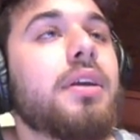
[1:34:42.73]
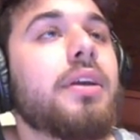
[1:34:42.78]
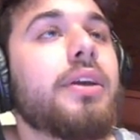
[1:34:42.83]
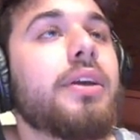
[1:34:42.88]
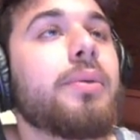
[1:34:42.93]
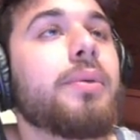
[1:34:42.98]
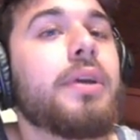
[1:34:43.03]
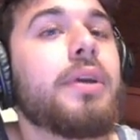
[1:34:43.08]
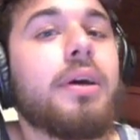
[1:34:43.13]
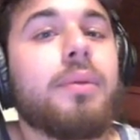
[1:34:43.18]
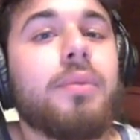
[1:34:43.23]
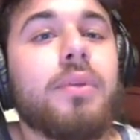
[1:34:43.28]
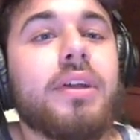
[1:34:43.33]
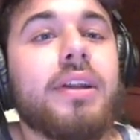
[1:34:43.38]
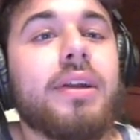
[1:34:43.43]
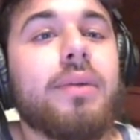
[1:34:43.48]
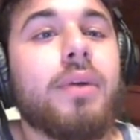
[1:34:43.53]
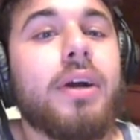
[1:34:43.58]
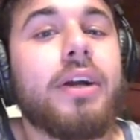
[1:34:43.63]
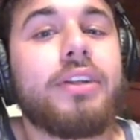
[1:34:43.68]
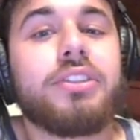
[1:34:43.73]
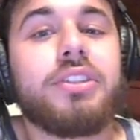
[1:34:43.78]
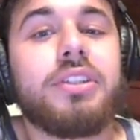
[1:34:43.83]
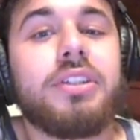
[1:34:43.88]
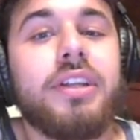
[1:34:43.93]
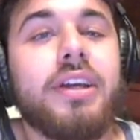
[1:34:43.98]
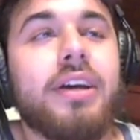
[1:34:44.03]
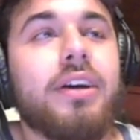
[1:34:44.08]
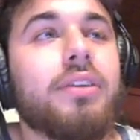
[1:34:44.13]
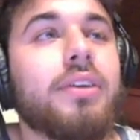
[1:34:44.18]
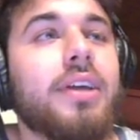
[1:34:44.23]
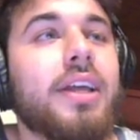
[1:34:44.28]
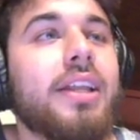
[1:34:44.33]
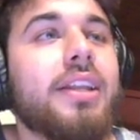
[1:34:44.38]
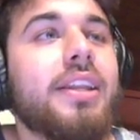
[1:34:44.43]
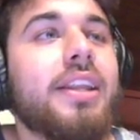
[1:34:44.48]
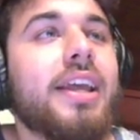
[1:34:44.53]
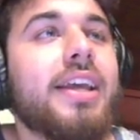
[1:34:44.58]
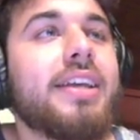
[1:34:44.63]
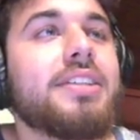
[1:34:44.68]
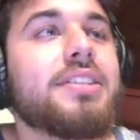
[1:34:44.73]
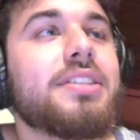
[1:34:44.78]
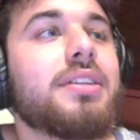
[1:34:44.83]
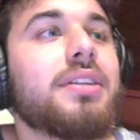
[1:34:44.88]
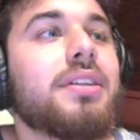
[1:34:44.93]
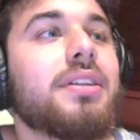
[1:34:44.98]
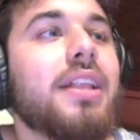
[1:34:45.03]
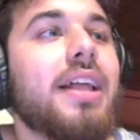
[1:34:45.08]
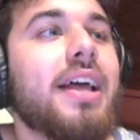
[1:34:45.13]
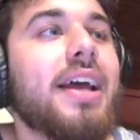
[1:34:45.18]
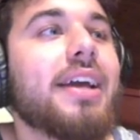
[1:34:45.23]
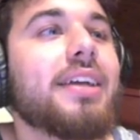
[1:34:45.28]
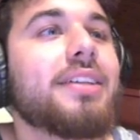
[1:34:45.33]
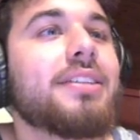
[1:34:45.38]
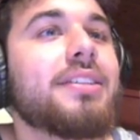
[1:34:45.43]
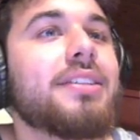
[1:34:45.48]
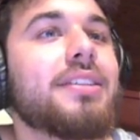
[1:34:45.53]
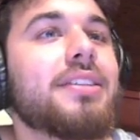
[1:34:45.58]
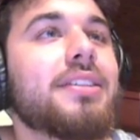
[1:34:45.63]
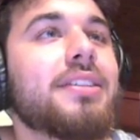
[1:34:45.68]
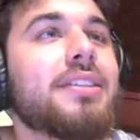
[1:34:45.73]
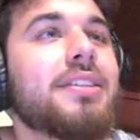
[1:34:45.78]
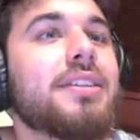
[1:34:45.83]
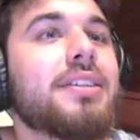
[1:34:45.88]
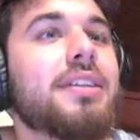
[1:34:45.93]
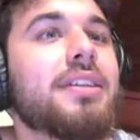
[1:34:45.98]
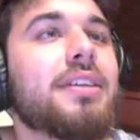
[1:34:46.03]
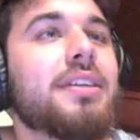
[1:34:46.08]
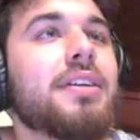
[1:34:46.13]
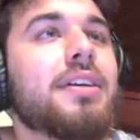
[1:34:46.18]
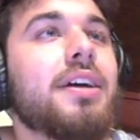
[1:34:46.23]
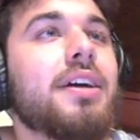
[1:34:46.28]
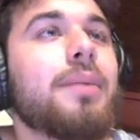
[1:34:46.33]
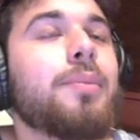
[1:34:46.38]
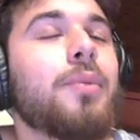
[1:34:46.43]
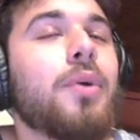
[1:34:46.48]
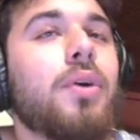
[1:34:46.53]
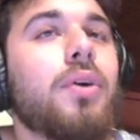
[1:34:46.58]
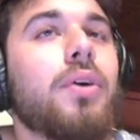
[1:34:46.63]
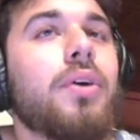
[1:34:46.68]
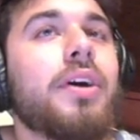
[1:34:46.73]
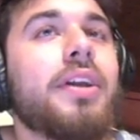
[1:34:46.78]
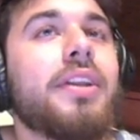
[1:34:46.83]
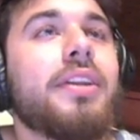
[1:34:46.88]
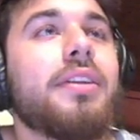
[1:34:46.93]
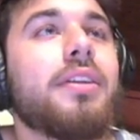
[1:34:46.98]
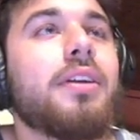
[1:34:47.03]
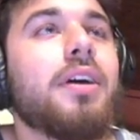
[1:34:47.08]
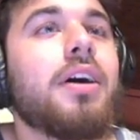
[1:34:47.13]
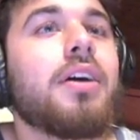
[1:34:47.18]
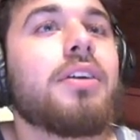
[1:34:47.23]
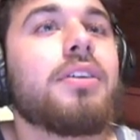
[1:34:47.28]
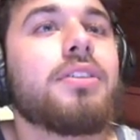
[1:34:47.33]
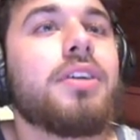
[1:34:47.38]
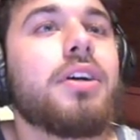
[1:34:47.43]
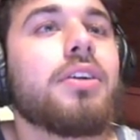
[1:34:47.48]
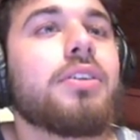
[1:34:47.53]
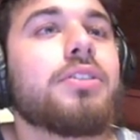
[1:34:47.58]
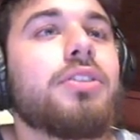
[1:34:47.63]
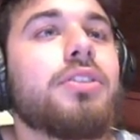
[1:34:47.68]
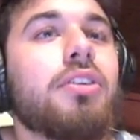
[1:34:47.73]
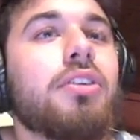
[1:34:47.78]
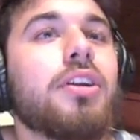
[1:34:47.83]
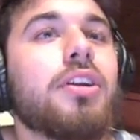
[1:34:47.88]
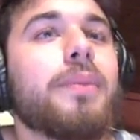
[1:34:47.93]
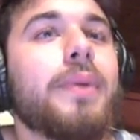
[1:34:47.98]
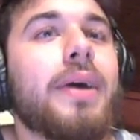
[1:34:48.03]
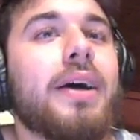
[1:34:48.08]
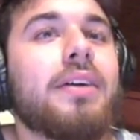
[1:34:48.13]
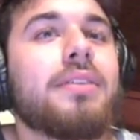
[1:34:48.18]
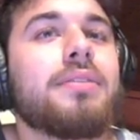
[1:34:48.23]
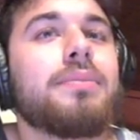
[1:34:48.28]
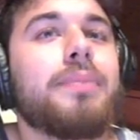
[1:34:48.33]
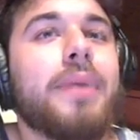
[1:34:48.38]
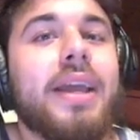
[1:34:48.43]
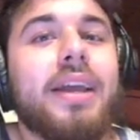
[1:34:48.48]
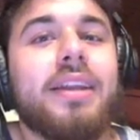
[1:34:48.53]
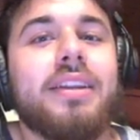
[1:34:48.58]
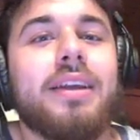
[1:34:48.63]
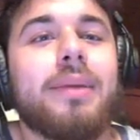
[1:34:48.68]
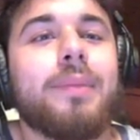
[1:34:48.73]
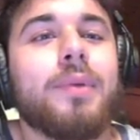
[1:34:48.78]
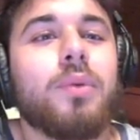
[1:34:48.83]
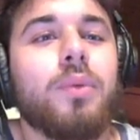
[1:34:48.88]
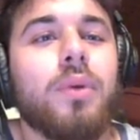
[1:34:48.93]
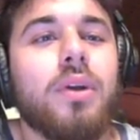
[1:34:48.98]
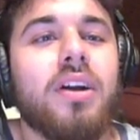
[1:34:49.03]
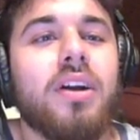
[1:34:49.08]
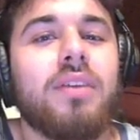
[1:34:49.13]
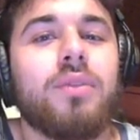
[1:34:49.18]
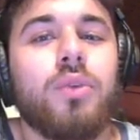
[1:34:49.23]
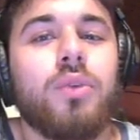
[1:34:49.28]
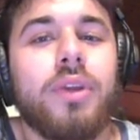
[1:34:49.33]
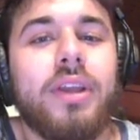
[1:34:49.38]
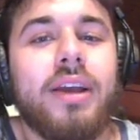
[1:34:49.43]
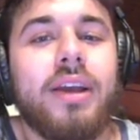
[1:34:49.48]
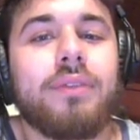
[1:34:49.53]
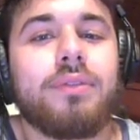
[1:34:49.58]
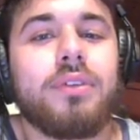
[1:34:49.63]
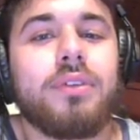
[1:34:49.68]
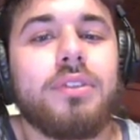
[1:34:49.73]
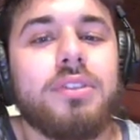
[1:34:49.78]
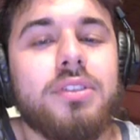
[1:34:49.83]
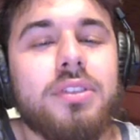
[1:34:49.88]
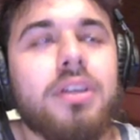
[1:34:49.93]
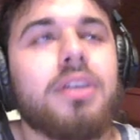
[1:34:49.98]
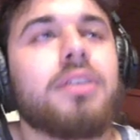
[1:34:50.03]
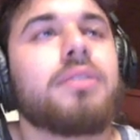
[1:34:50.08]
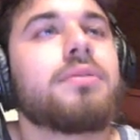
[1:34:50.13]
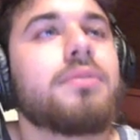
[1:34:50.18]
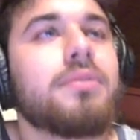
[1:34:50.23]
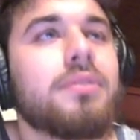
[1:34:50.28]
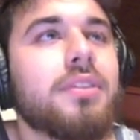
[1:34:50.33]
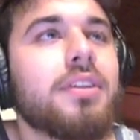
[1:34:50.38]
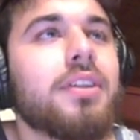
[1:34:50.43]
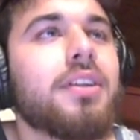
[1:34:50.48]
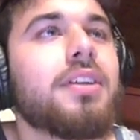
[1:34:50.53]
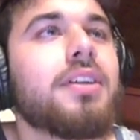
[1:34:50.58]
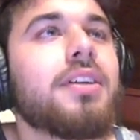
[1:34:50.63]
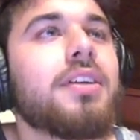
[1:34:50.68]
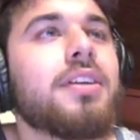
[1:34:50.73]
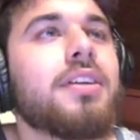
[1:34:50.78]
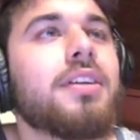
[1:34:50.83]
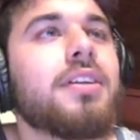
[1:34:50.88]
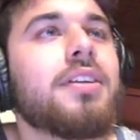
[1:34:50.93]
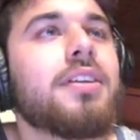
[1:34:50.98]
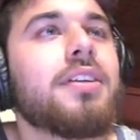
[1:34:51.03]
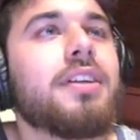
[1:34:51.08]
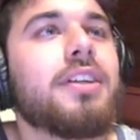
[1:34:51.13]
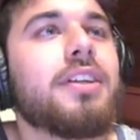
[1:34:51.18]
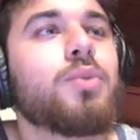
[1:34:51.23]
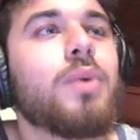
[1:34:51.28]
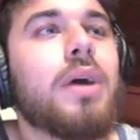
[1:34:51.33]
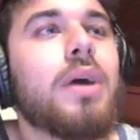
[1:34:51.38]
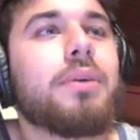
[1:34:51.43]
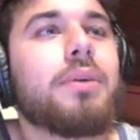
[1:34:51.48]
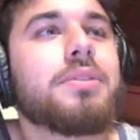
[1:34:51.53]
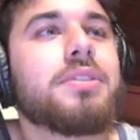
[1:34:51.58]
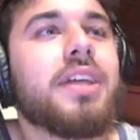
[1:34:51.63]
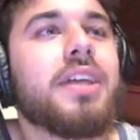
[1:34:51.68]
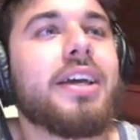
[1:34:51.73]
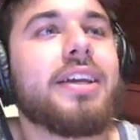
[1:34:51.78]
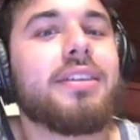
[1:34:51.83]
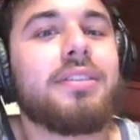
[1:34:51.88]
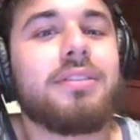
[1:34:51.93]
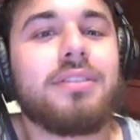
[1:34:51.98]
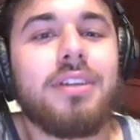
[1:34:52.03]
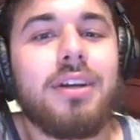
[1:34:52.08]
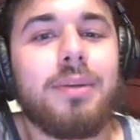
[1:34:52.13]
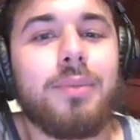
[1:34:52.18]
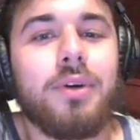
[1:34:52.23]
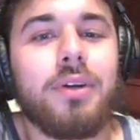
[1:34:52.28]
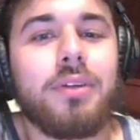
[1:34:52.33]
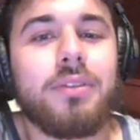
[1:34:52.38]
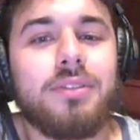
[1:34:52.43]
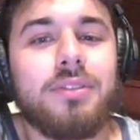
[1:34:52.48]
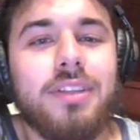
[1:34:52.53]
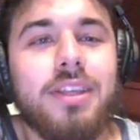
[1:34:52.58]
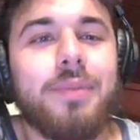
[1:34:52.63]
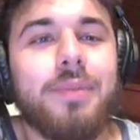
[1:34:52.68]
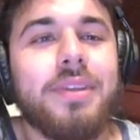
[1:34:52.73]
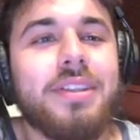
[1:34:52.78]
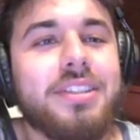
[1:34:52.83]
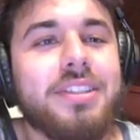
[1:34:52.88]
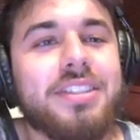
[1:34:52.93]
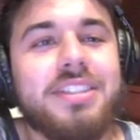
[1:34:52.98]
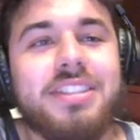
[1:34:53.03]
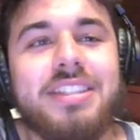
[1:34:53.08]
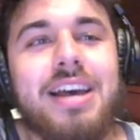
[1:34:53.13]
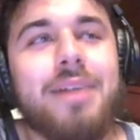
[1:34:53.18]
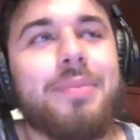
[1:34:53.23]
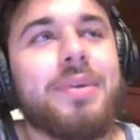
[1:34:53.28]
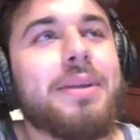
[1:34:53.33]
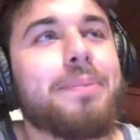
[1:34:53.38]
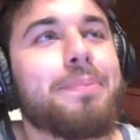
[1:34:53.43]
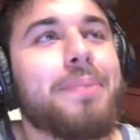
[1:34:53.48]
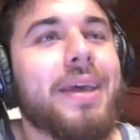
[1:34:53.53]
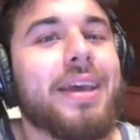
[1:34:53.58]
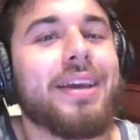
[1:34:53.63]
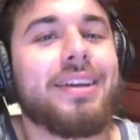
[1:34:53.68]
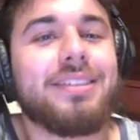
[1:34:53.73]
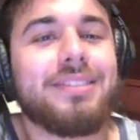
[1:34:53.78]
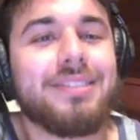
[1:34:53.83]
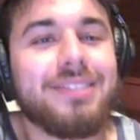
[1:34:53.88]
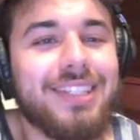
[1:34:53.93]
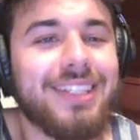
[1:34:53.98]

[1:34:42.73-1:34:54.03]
Here we go. I'm looking at Roger Goodell. And they select, come on. They're talking about pandemic recovery efforts. So that's why I was like, come on. Tell me the pick.